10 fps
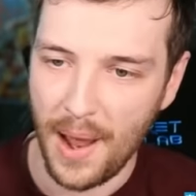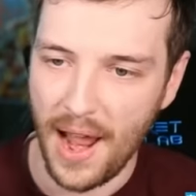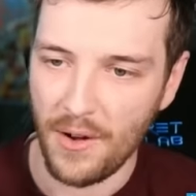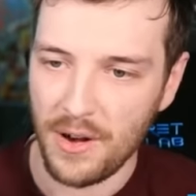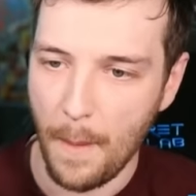
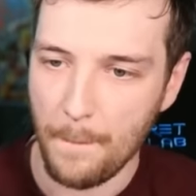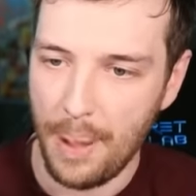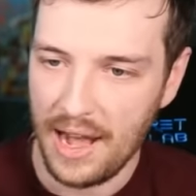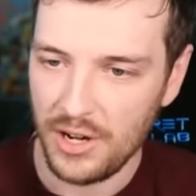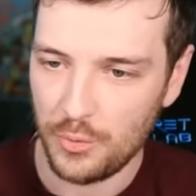pound
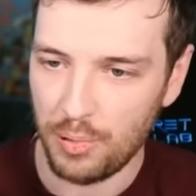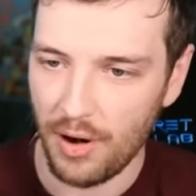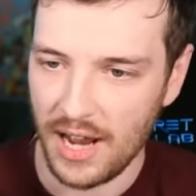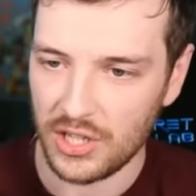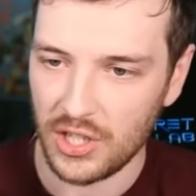bench
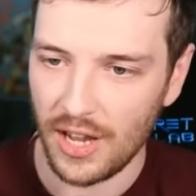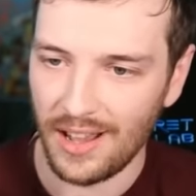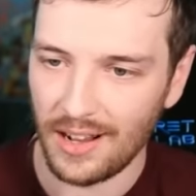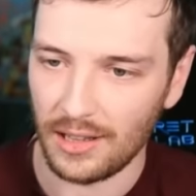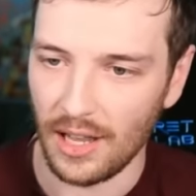press
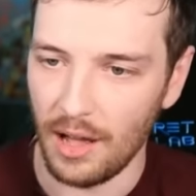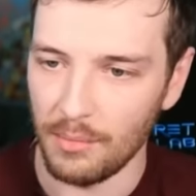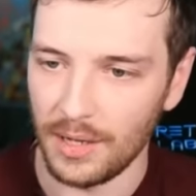club.